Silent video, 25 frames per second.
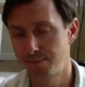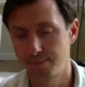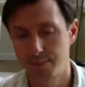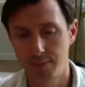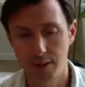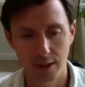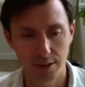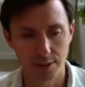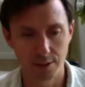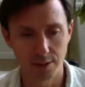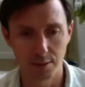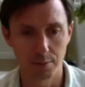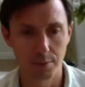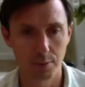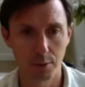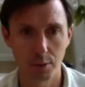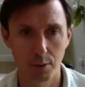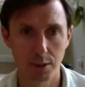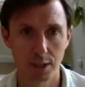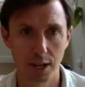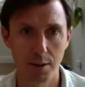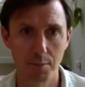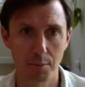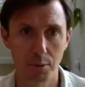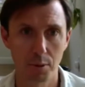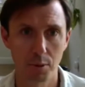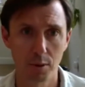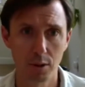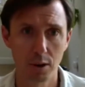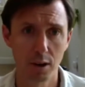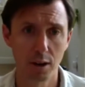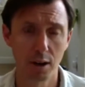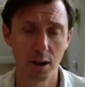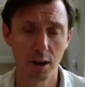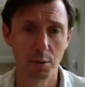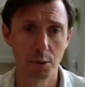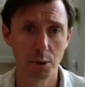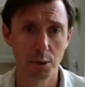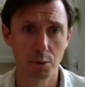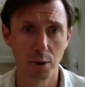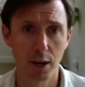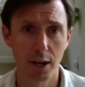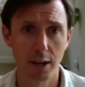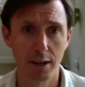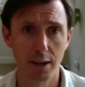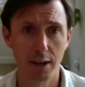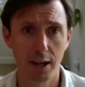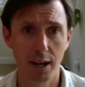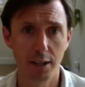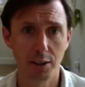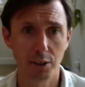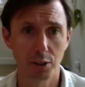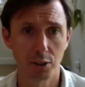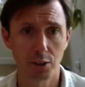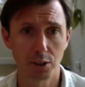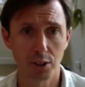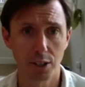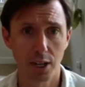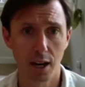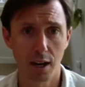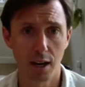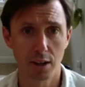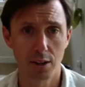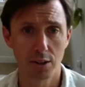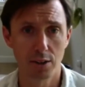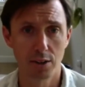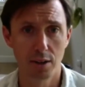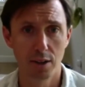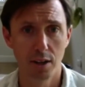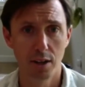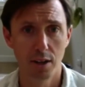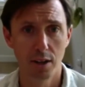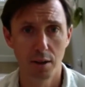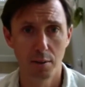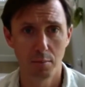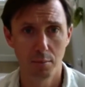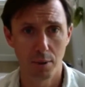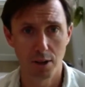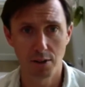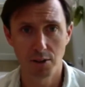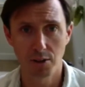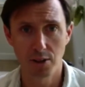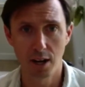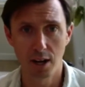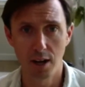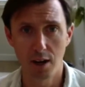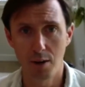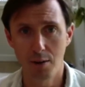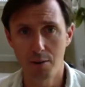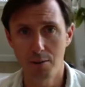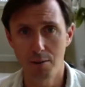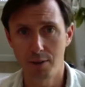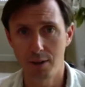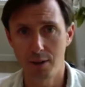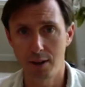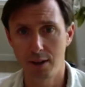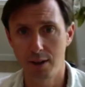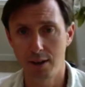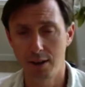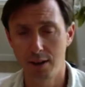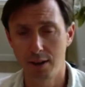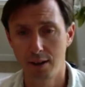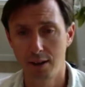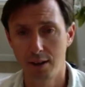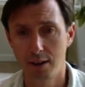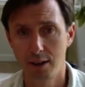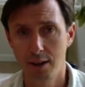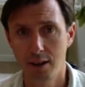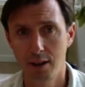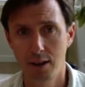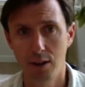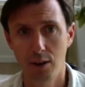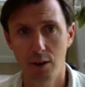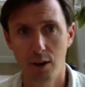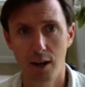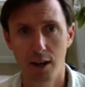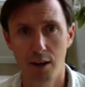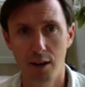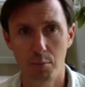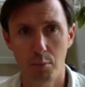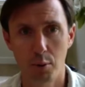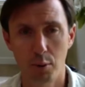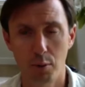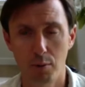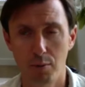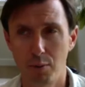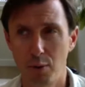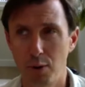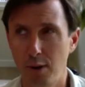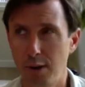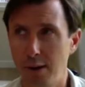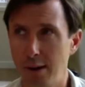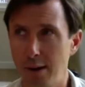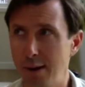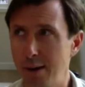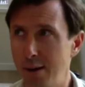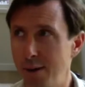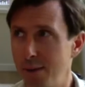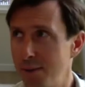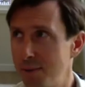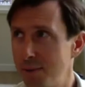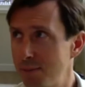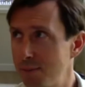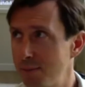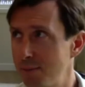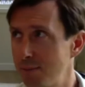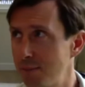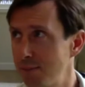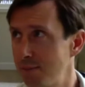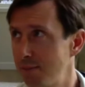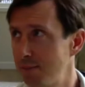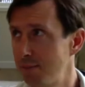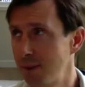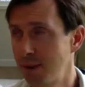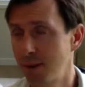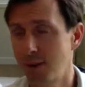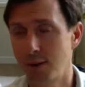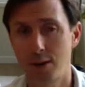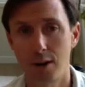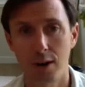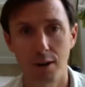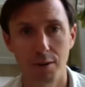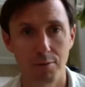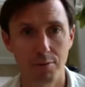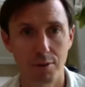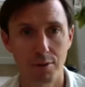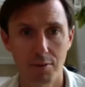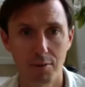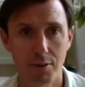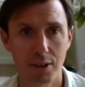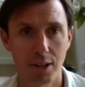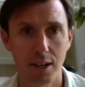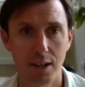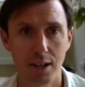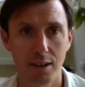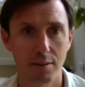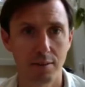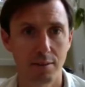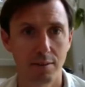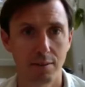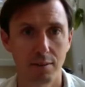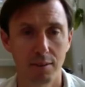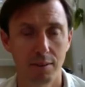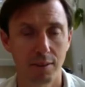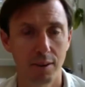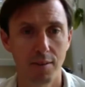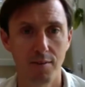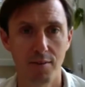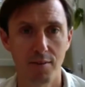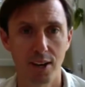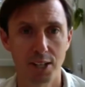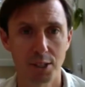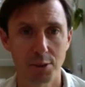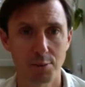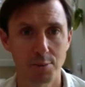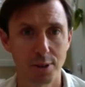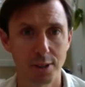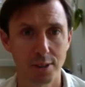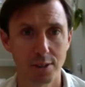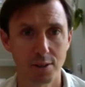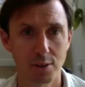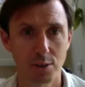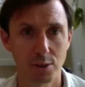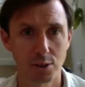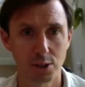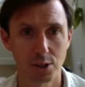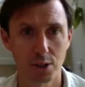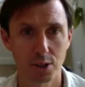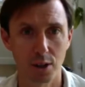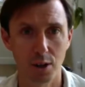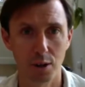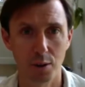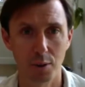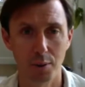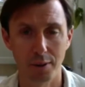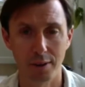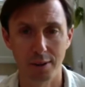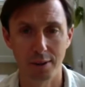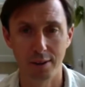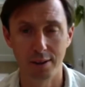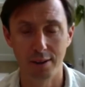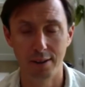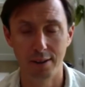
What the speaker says: as a full-time career, I was writing angel checks myself, and had a portfolio of called 15 investments or so, and